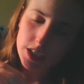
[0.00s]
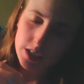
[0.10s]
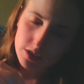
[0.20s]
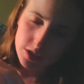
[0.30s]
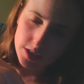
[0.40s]
I
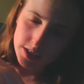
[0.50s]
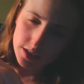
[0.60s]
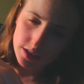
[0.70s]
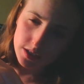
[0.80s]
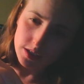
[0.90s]

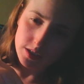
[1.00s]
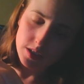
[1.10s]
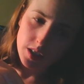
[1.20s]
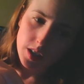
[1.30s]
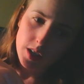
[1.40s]
understand
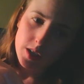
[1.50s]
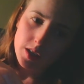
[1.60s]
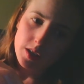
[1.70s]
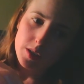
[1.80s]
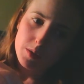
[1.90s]

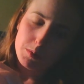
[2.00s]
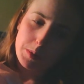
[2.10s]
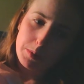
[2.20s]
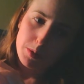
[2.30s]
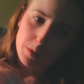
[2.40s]
when
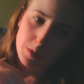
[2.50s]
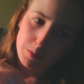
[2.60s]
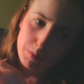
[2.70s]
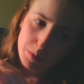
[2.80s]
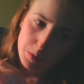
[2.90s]
people are
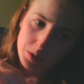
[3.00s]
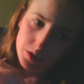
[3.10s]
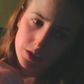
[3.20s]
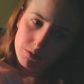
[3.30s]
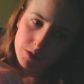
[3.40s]
born
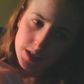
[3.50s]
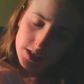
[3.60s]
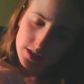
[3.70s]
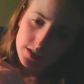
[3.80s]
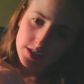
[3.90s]
and
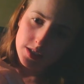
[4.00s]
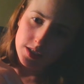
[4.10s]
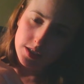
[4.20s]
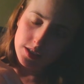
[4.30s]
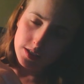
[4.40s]
raised
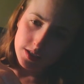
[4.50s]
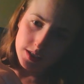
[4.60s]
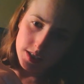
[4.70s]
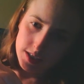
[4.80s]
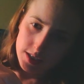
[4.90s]
in a
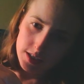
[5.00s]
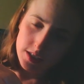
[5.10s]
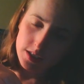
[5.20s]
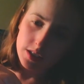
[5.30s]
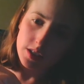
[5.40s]
society